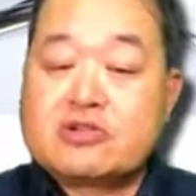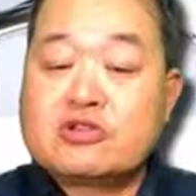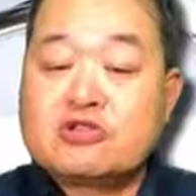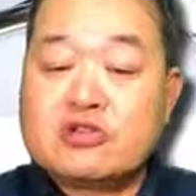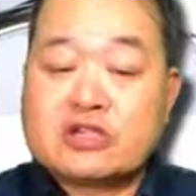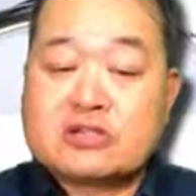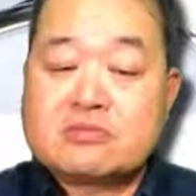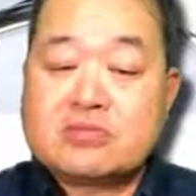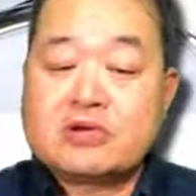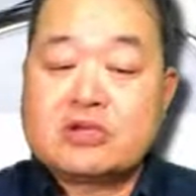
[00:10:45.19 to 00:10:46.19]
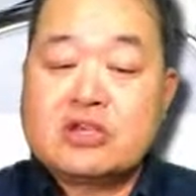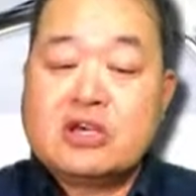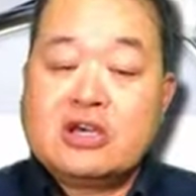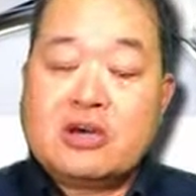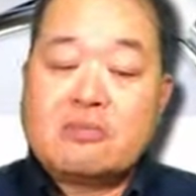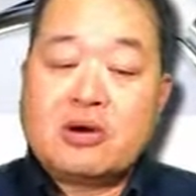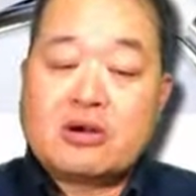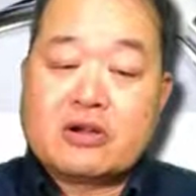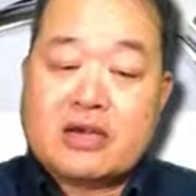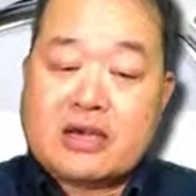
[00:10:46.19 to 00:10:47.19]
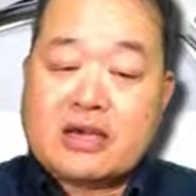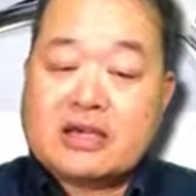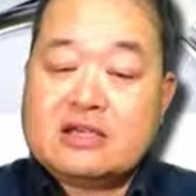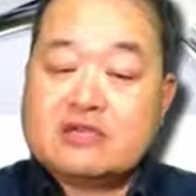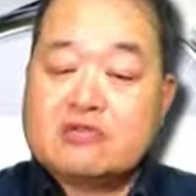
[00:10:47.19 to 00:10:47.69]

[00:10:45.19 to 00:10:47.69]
two things, both a Part A,